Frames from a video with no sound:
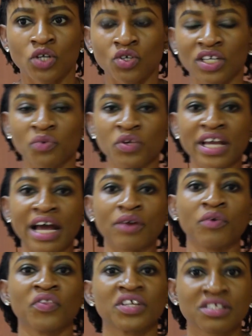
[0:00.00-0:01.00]
so that we can
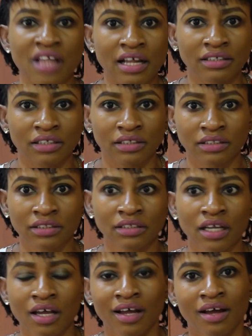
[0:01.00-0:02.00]
understand
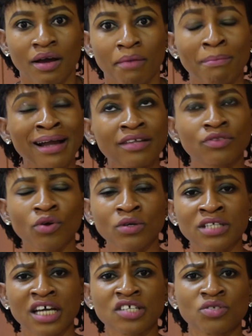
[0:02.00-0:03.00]
this. My
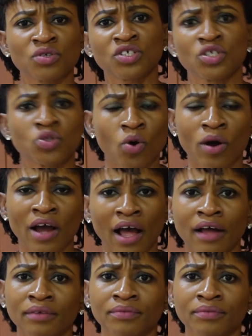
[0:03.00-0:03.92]
daughter is not a talker.